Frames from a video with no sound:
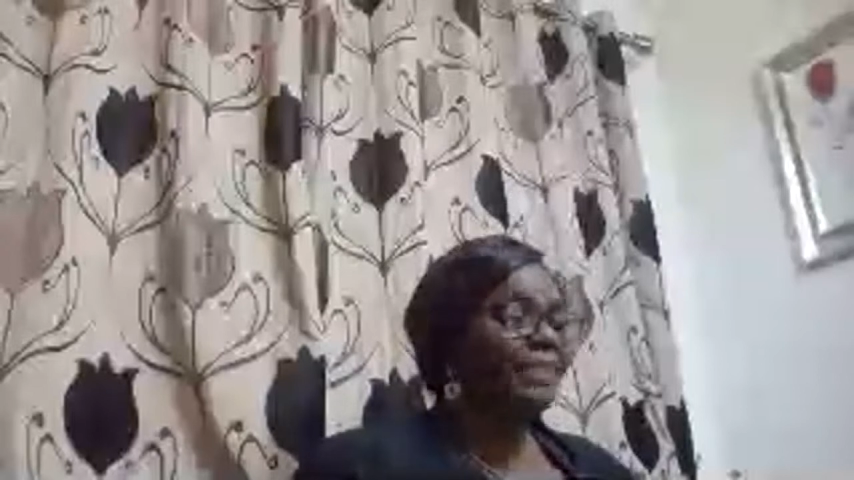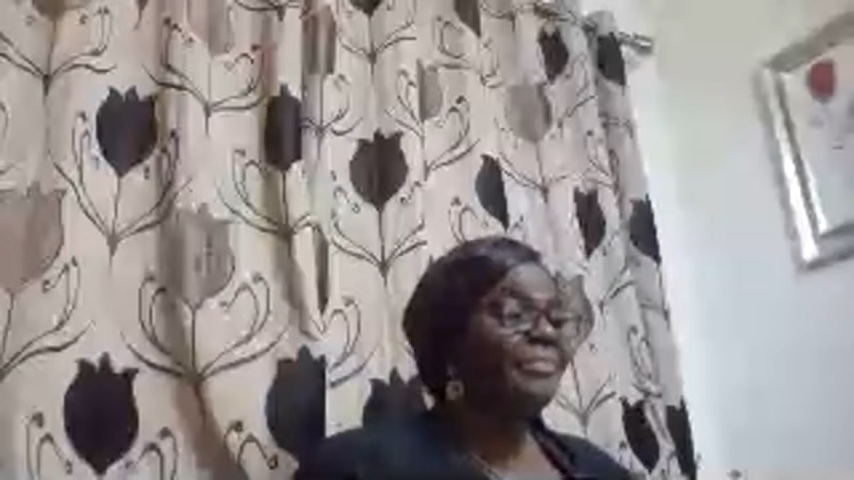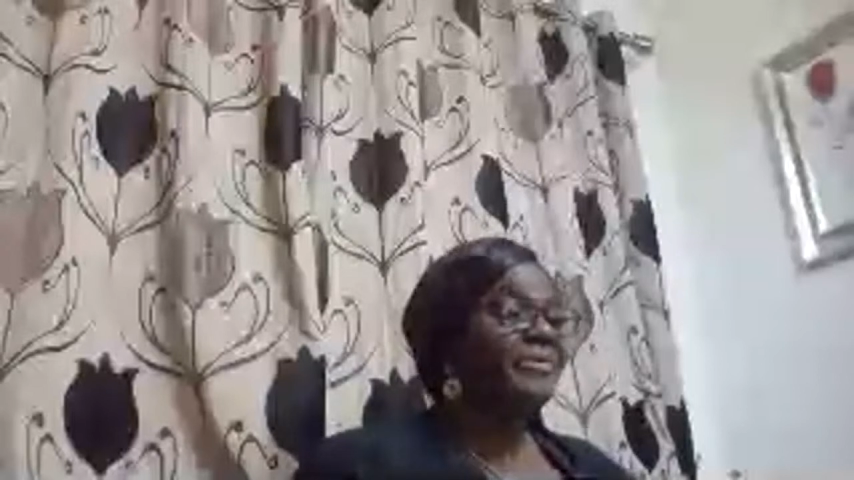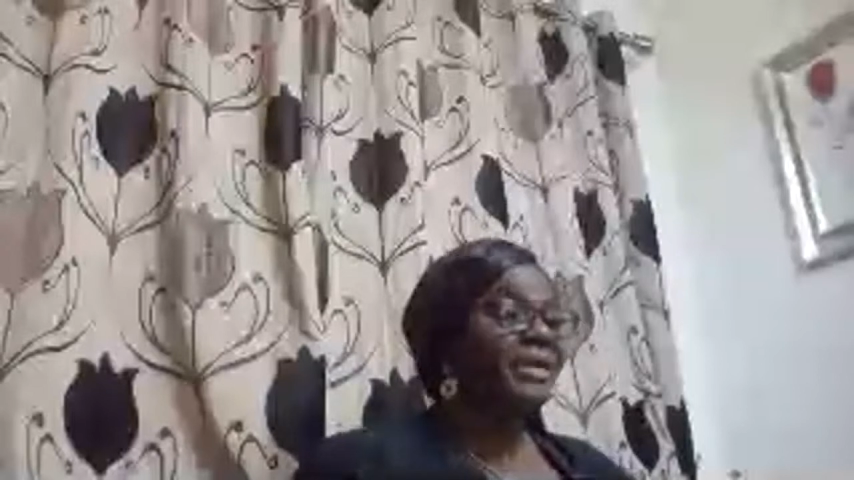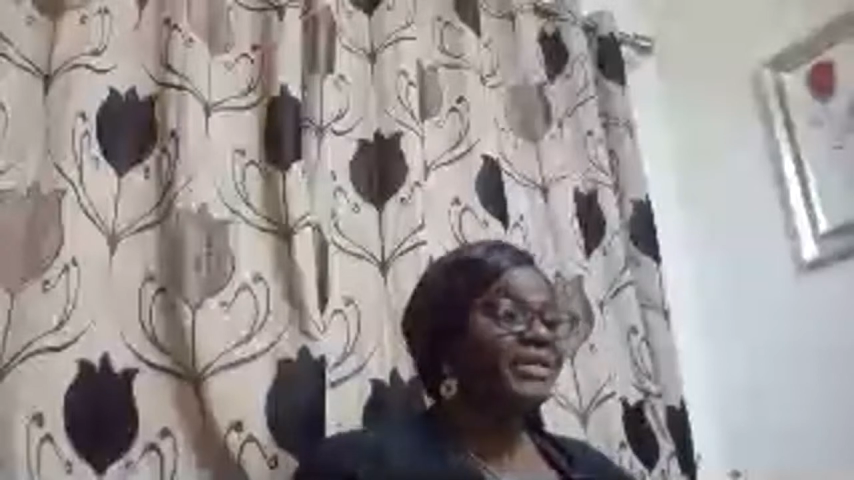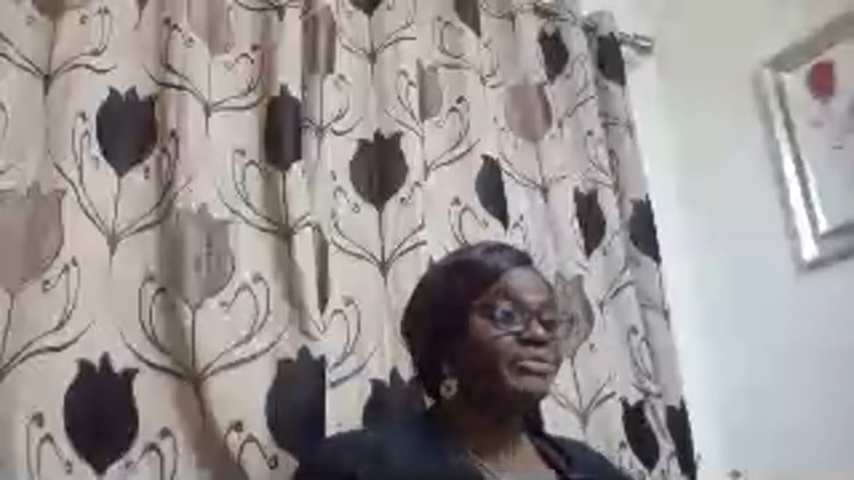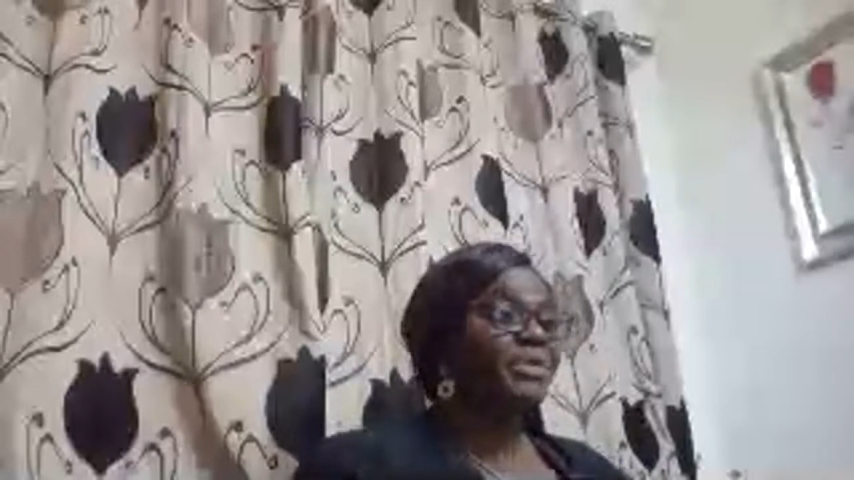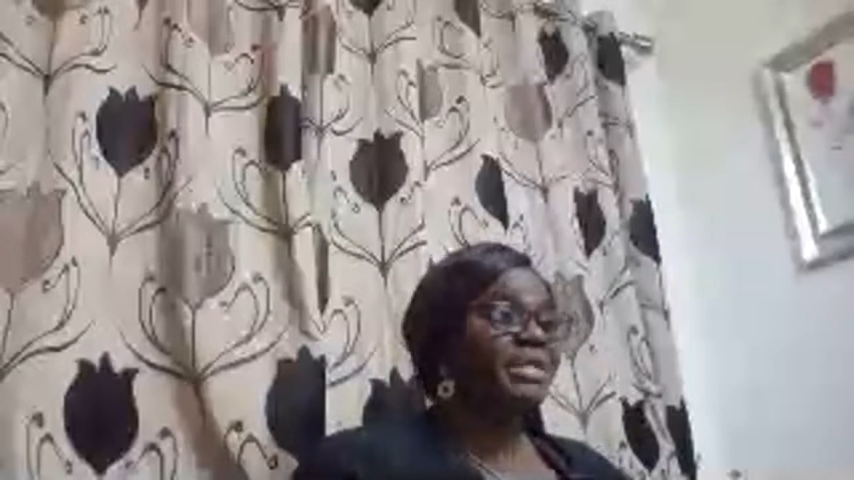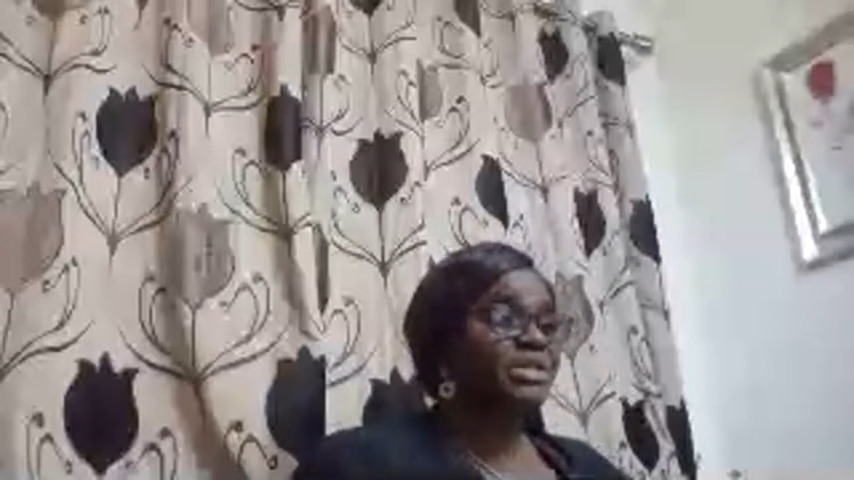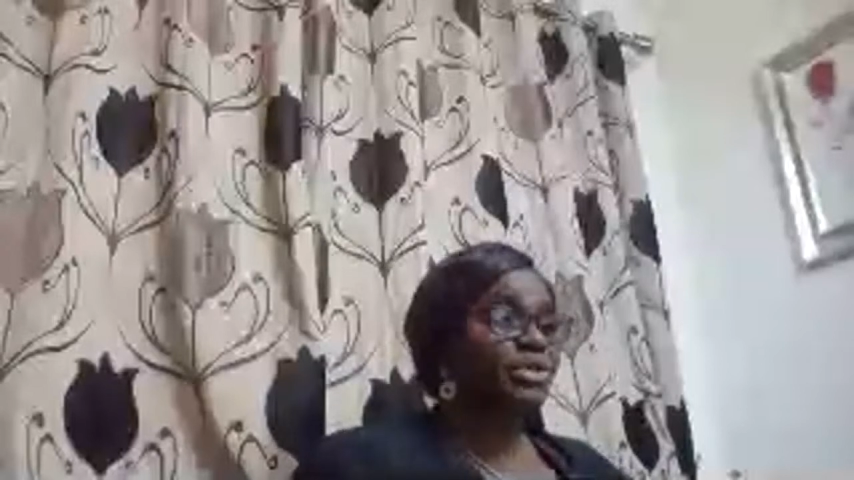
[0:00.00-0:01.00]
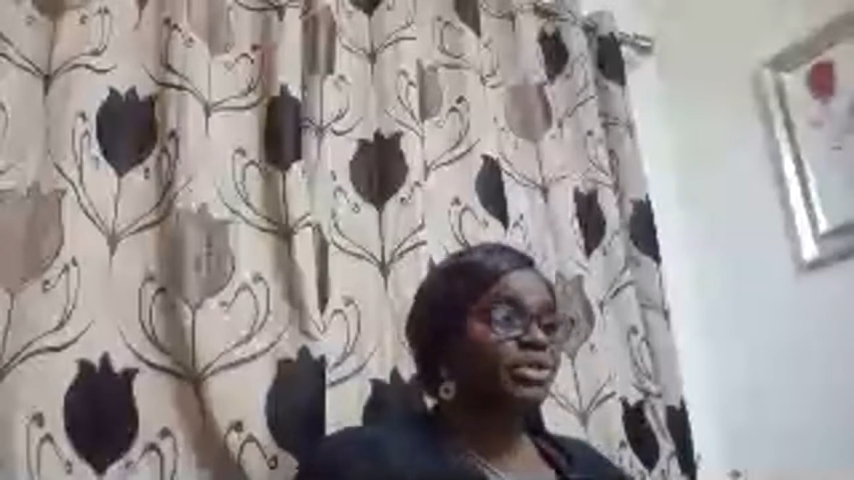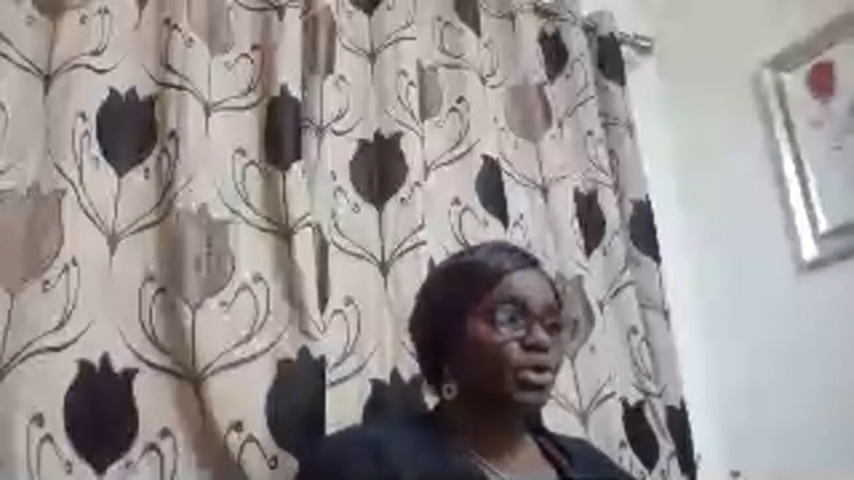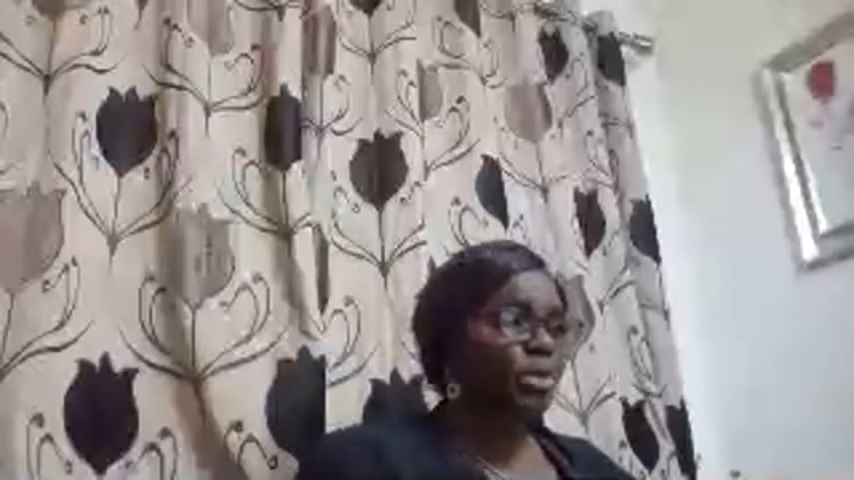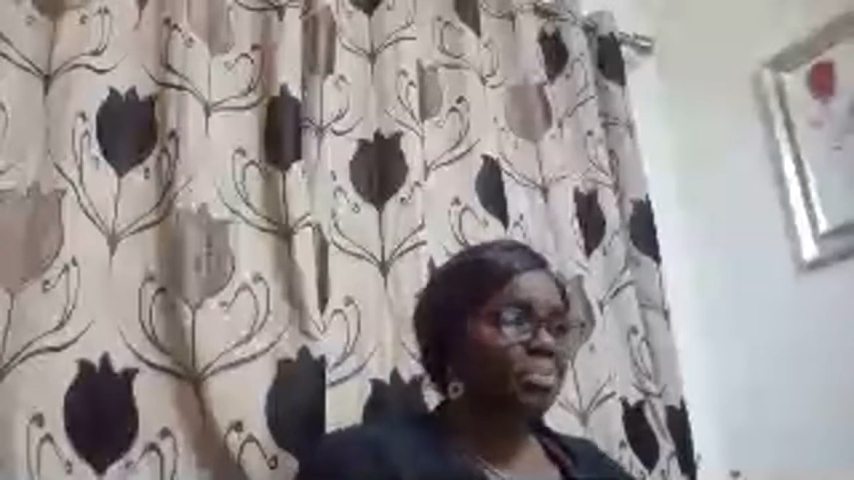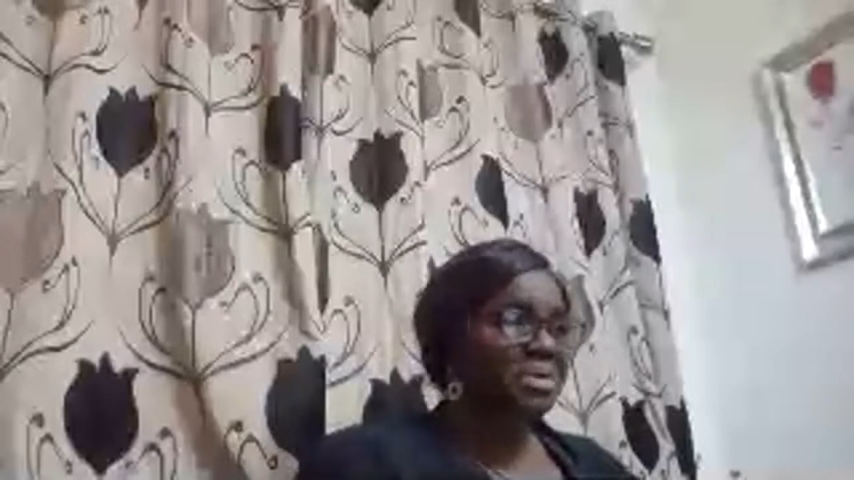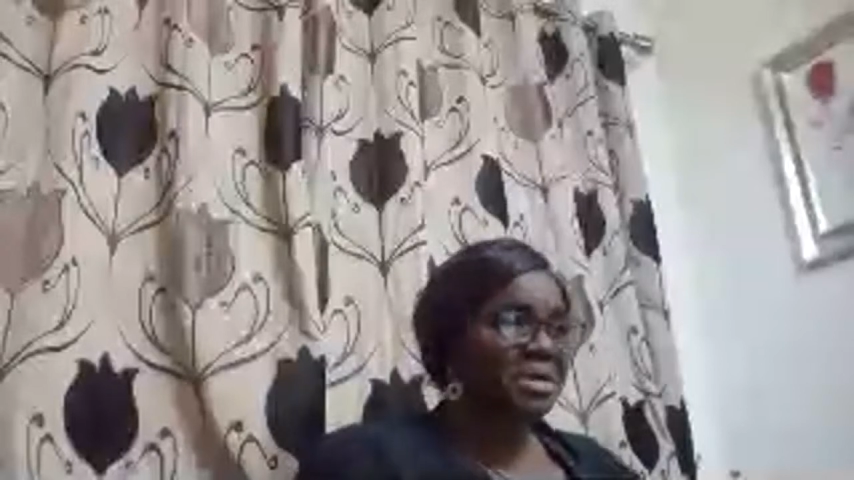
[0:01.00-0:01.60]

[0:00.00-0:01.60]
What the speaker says: our parents raised us up.